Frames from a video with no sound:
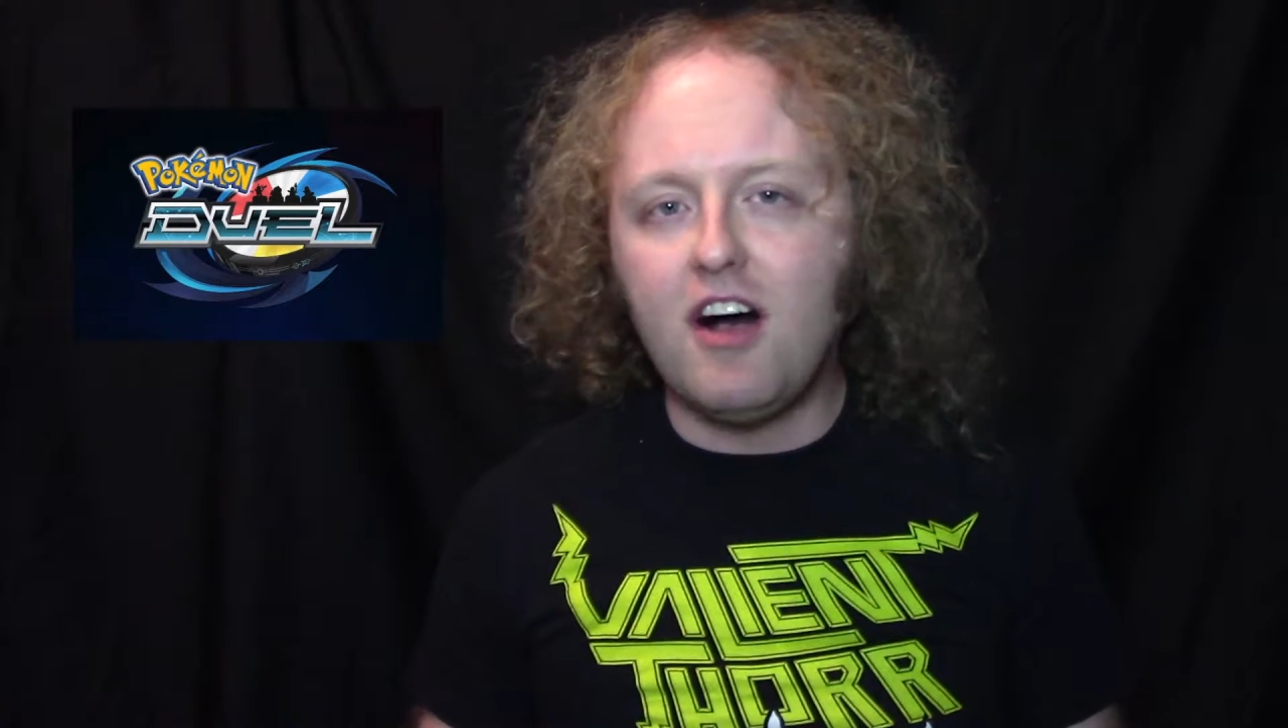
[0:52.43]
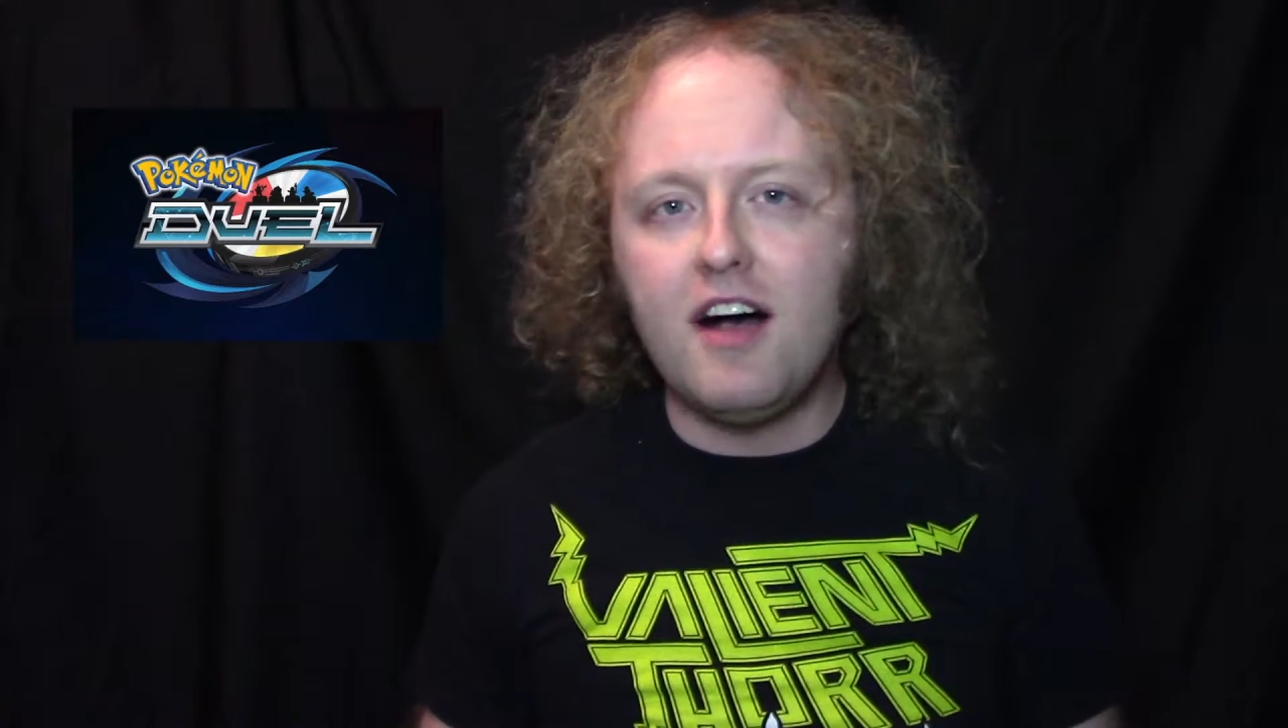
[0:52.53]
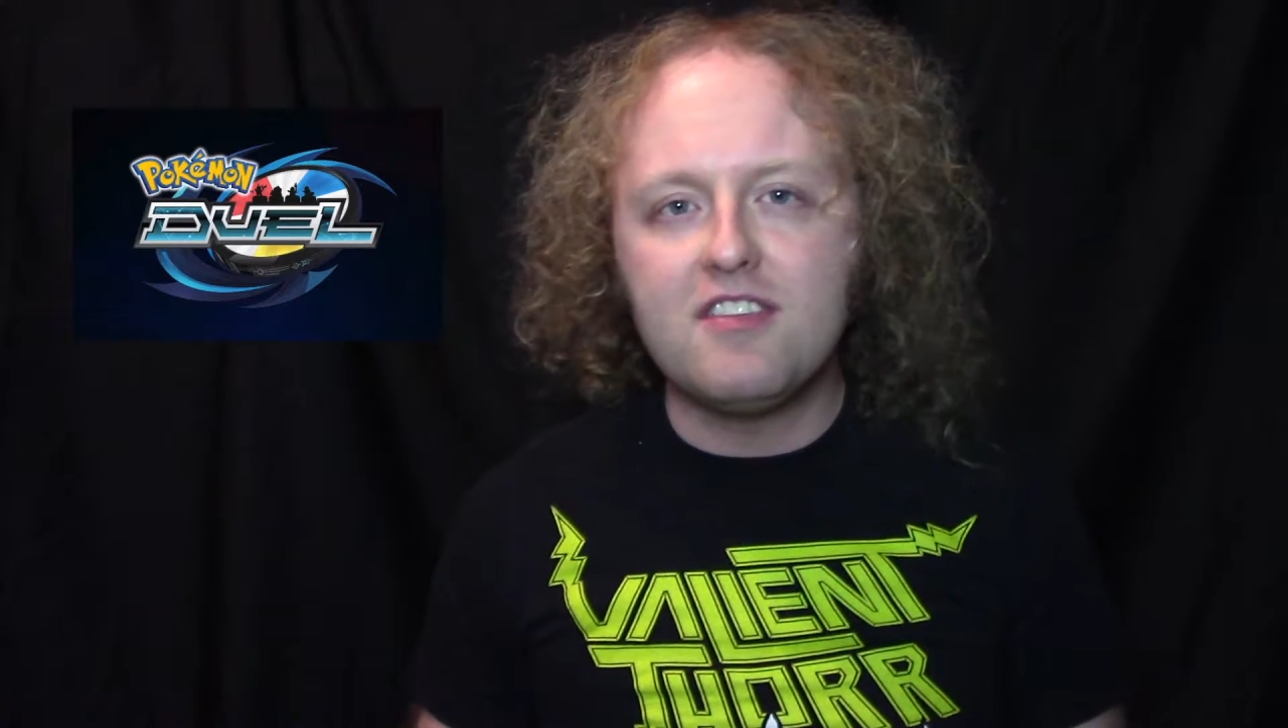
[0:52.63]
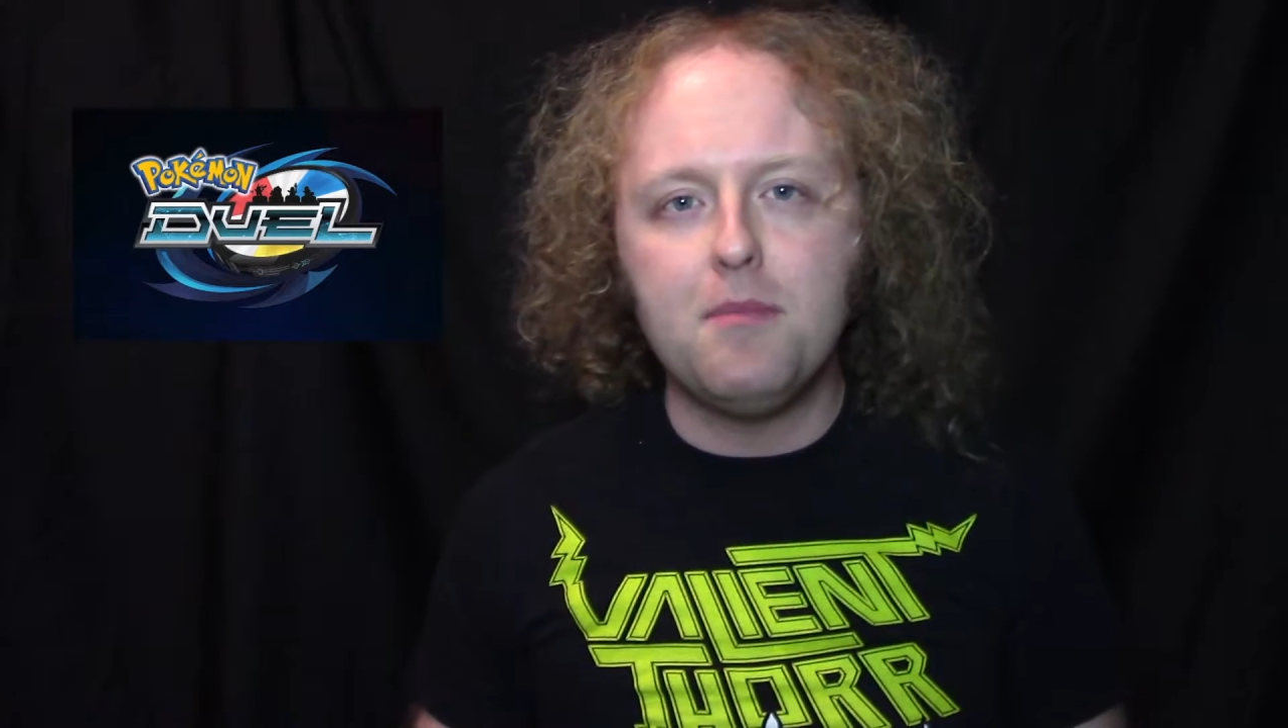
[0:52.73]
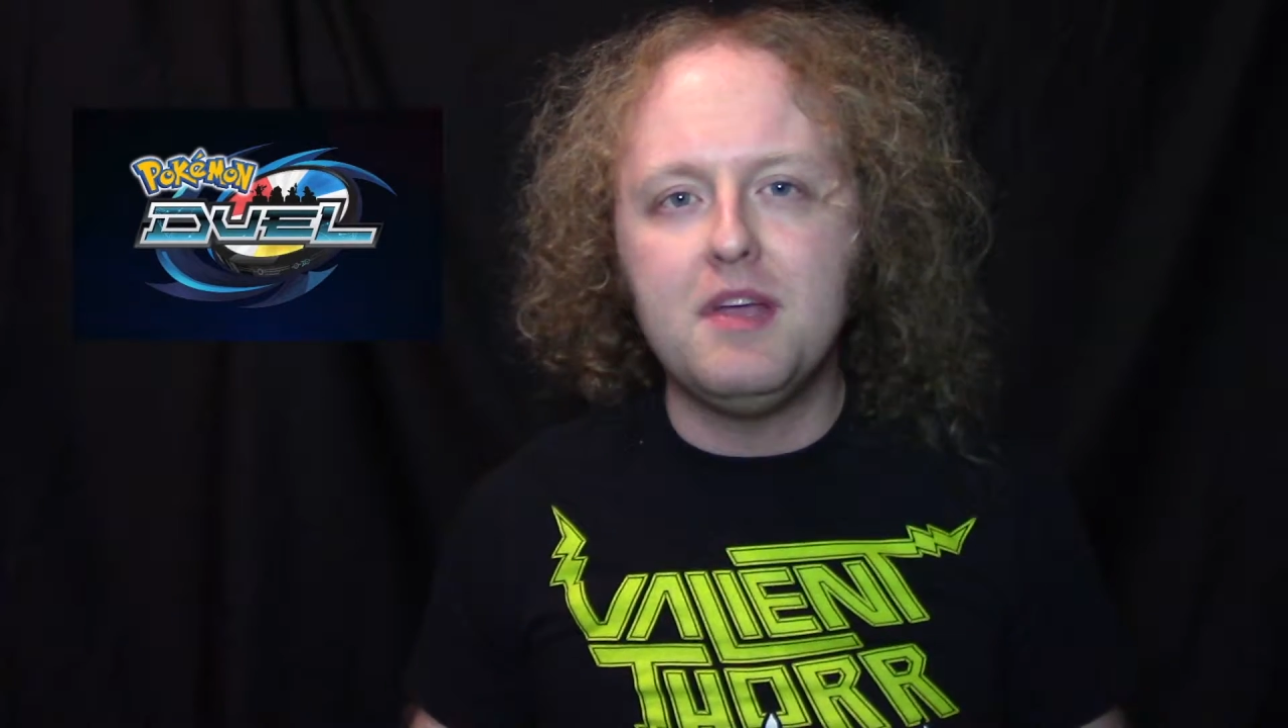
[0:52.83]

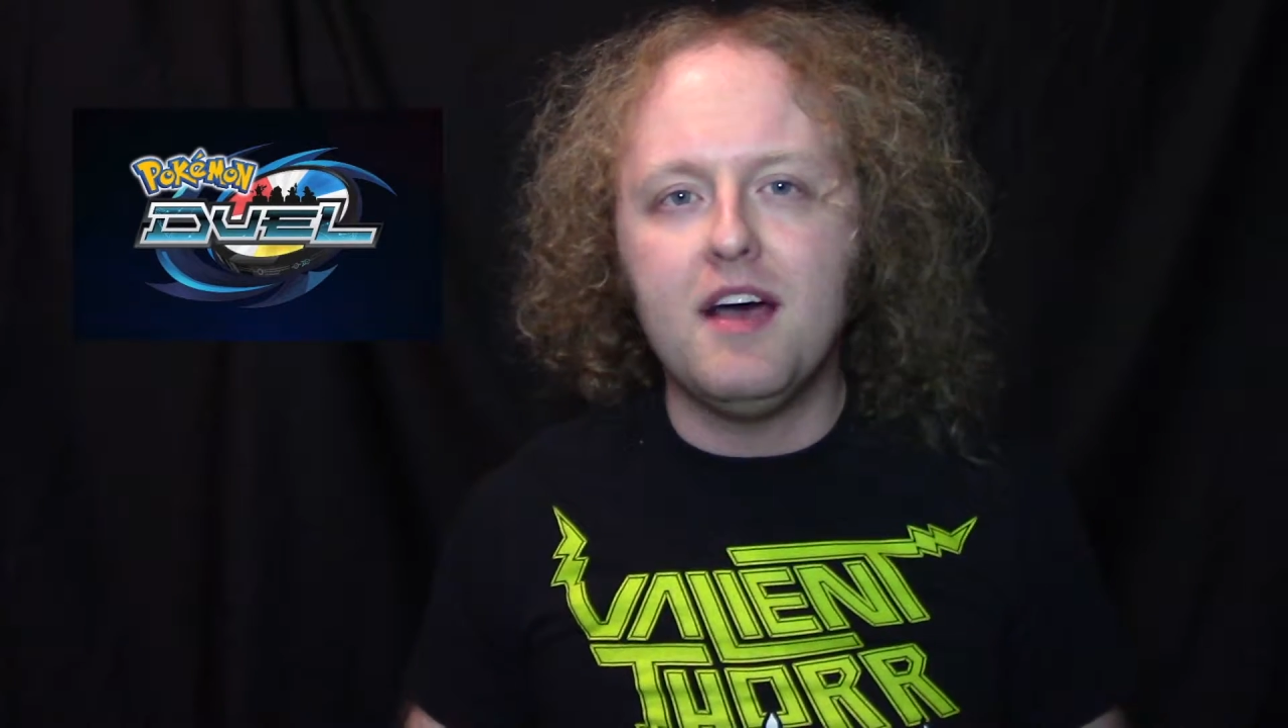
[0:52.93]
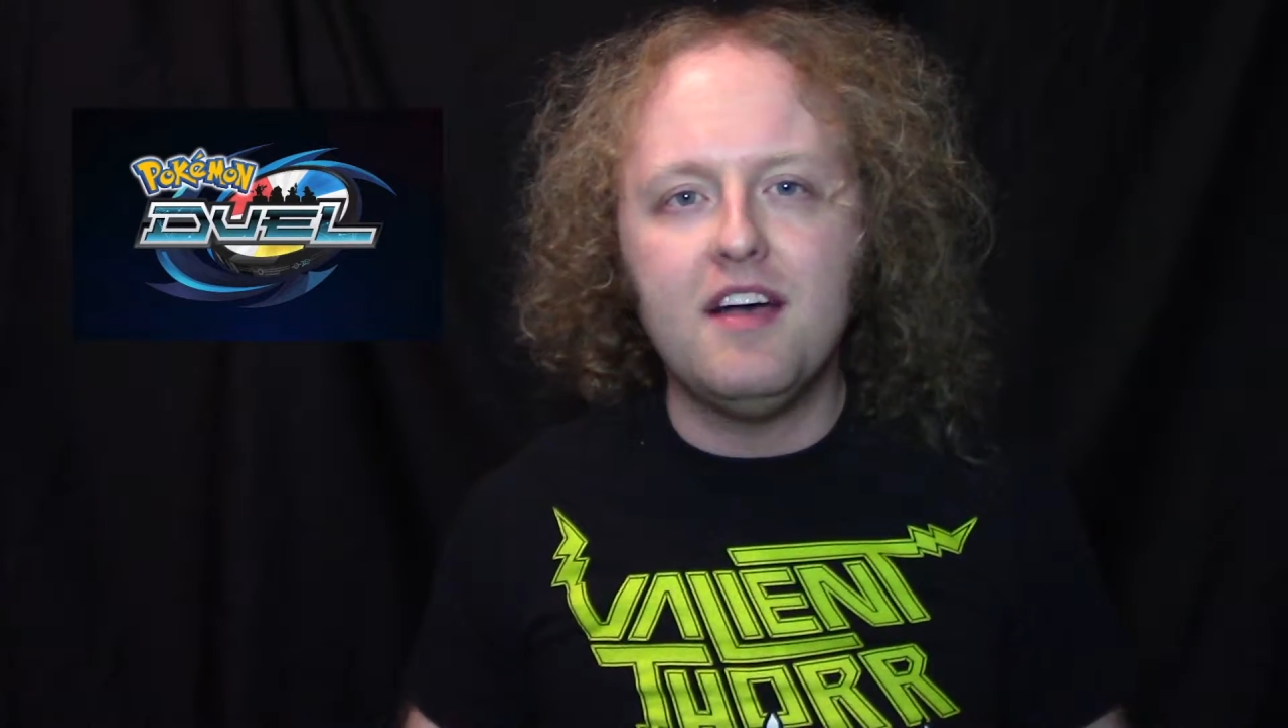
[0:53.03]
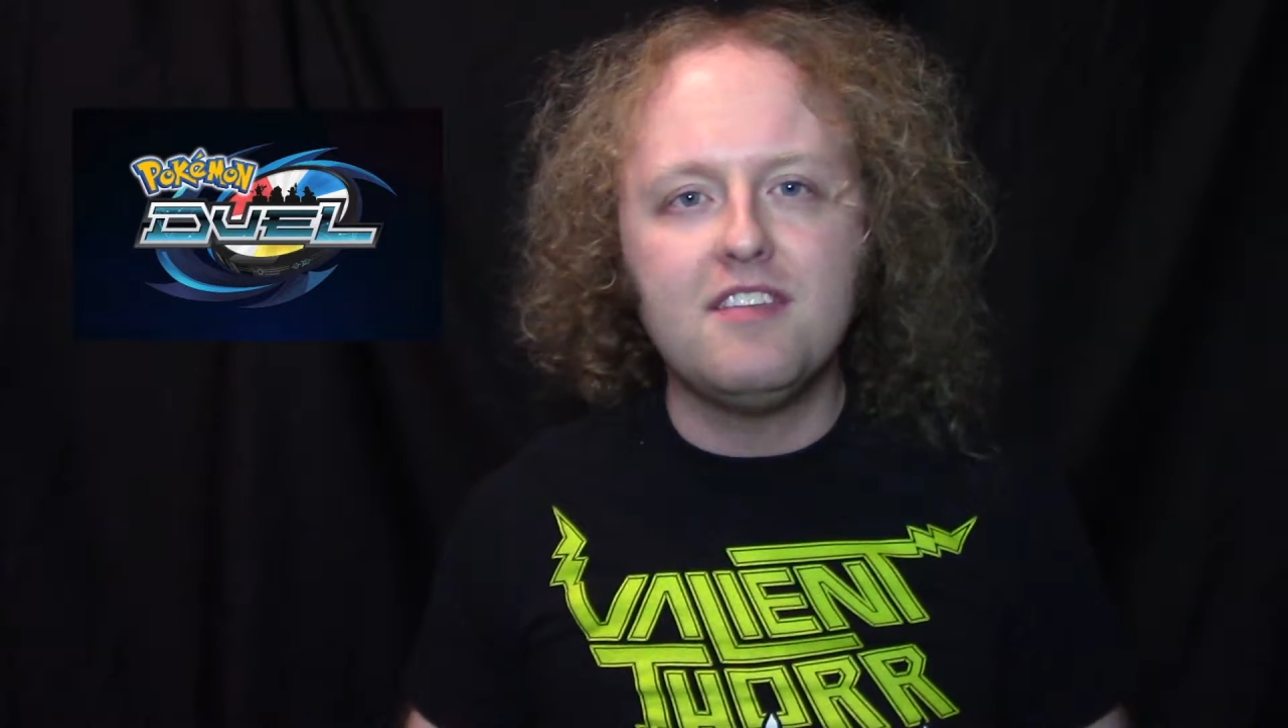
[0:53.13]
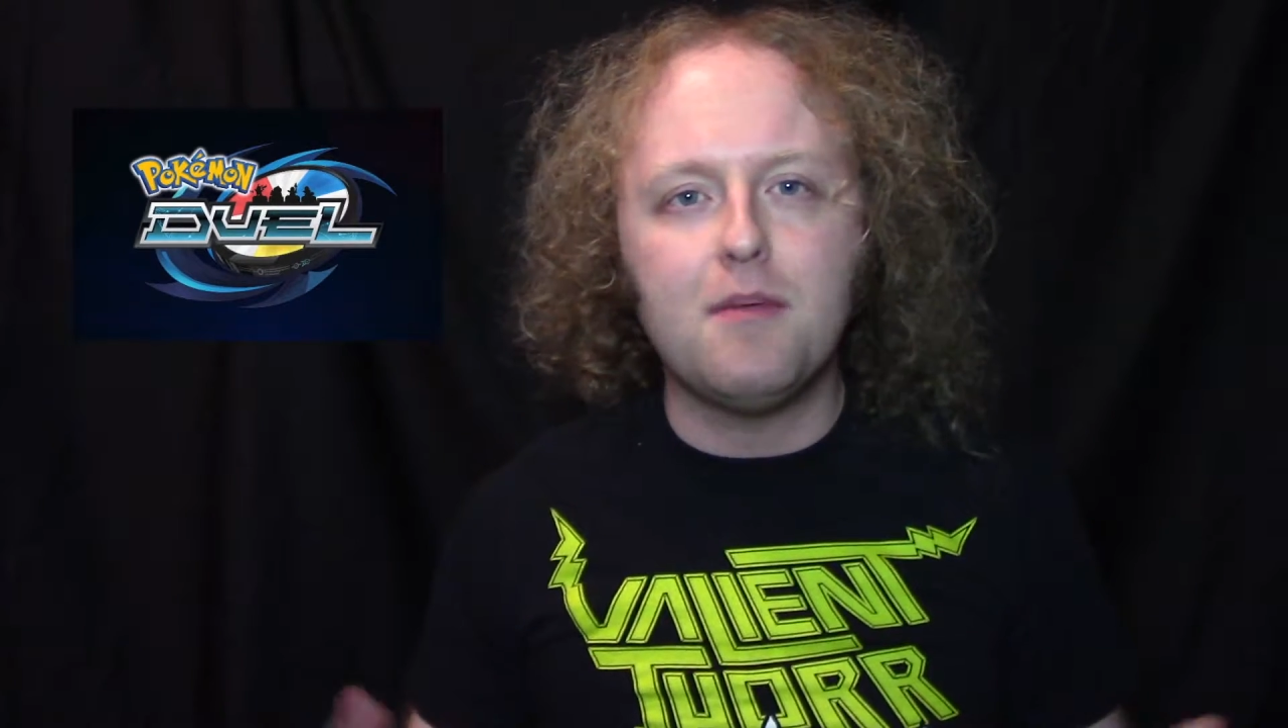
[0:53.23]
awesome because